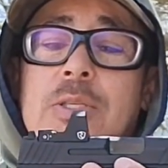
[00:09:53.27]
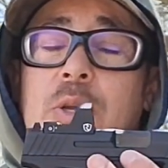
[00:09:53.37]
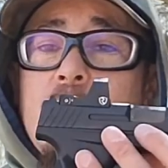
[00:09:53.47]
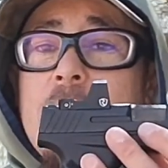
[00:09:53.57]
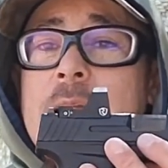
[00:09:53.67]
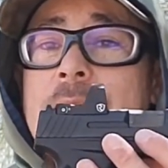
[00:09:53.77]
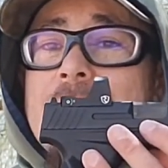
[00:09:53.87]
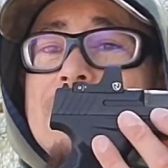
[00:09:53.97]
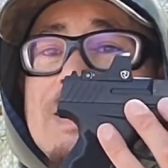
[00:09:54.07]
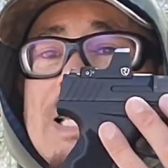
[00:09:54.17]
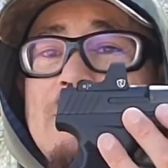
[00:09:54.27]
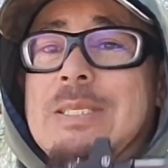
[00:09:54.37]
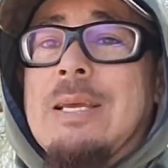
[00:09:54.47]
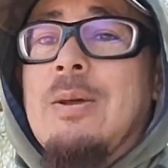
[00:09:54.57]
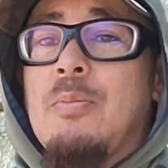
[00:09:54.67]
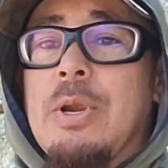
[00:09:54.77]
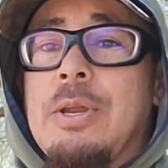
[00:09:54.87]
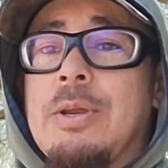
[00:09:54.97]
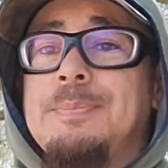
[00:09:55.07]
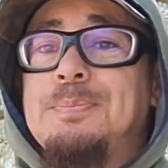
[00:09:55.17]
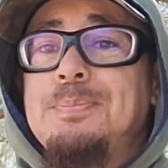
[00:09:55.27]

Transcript: You could probably have this same setup right here.